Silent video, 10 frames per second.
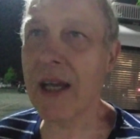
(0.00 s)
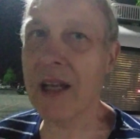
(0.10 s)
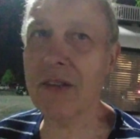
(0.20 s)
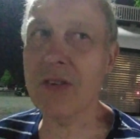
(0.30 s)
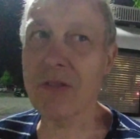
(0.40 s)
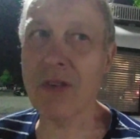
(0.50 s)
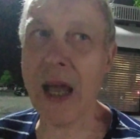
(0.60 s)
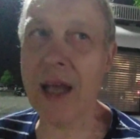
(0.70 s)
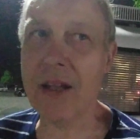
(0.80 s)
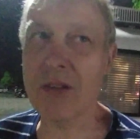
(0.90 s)
it's,
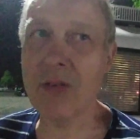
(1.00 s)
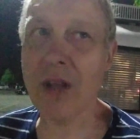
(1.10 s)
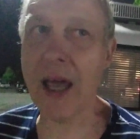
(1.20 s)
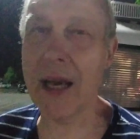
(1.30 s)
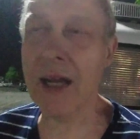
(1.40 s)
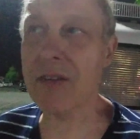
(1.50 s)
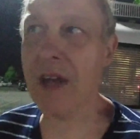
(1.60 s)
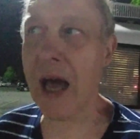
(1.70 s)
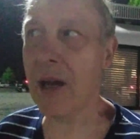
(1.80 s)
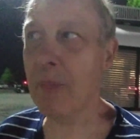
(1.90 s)
it's, and it's
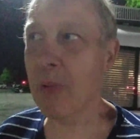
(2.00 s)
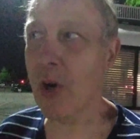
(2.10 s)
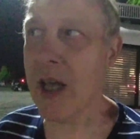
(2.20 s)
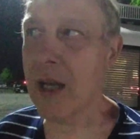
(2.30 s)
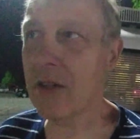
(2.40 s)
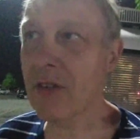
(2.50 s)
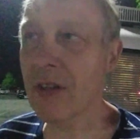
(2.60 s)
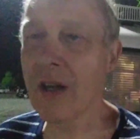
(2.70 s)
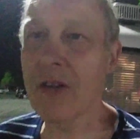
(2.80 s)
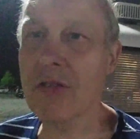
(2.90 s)
got a breeze.
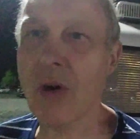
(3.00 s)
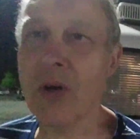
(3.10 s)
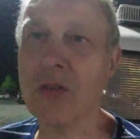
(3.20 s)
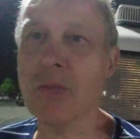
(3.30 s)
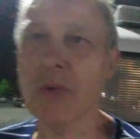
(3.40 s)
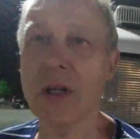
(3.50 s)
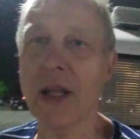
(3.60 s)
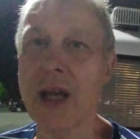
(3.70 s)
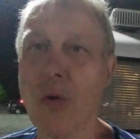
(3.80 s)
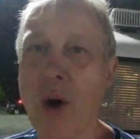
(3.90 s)
So it's
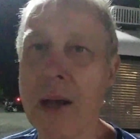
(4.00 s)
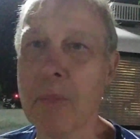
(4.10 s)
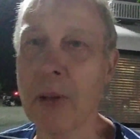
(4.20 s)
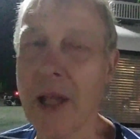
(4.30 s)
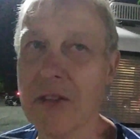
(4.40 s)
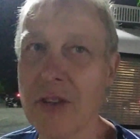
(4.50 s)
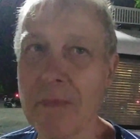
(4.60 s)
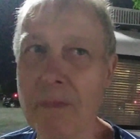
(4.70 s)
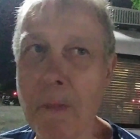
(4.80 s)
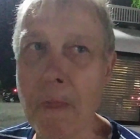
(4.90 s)
really quite
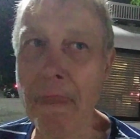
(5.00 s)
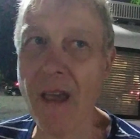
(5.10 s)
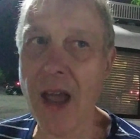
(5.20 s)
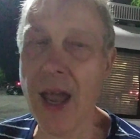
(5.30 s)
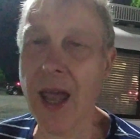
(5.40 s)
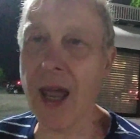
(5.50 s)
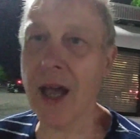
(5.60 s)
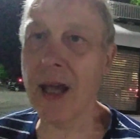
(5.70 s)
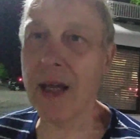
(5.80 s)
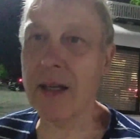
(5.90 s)
pleasant.
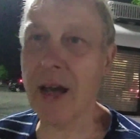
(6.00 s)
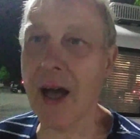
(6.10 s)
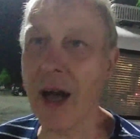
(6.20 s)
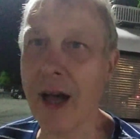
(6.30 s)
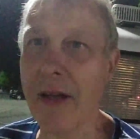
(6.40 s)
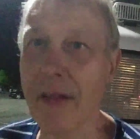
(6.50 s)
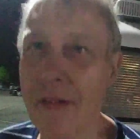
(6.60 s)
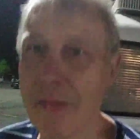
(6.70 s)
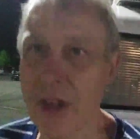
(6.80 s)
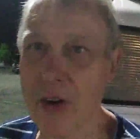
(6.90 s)
And uh,
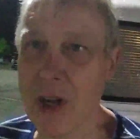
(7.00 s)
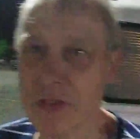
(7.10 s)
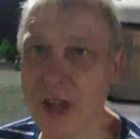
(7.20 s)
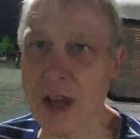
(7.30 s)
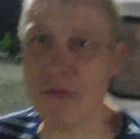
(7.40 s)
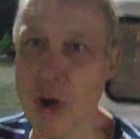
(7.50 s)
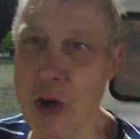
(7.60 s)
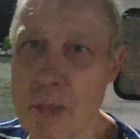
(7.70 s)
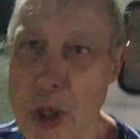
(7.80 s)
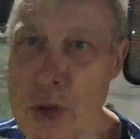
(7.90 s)
there is a
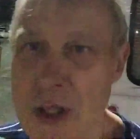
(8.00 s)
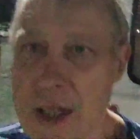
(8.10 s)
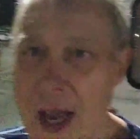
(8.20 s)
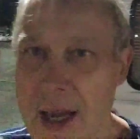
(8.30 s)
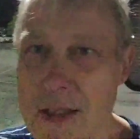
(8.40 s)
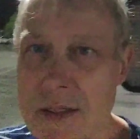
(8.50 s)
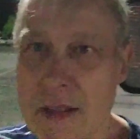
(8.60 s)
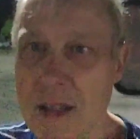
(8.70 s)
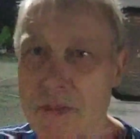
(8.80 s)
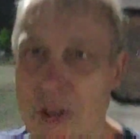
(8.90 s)
full moon tonight.
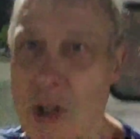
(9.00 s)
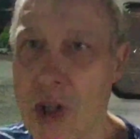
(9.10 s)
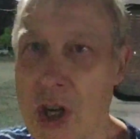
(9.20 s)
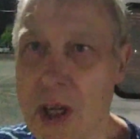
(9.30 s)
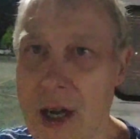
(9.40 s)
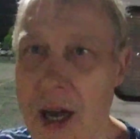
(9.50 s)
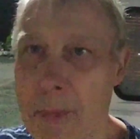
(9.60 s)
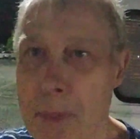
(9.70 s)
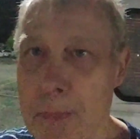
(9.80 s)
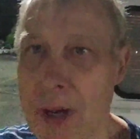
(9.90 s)
If you look
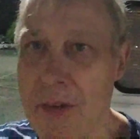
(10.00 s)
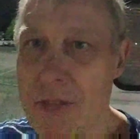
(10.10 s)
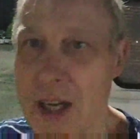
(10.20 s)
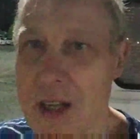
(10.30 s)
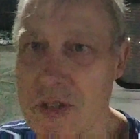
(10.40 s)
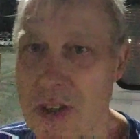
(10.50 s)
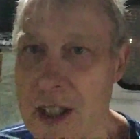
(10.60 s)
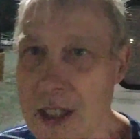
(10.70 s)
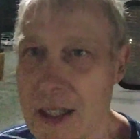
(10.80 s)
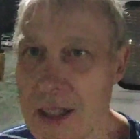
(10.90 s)
up above the
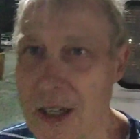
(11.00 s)
casita,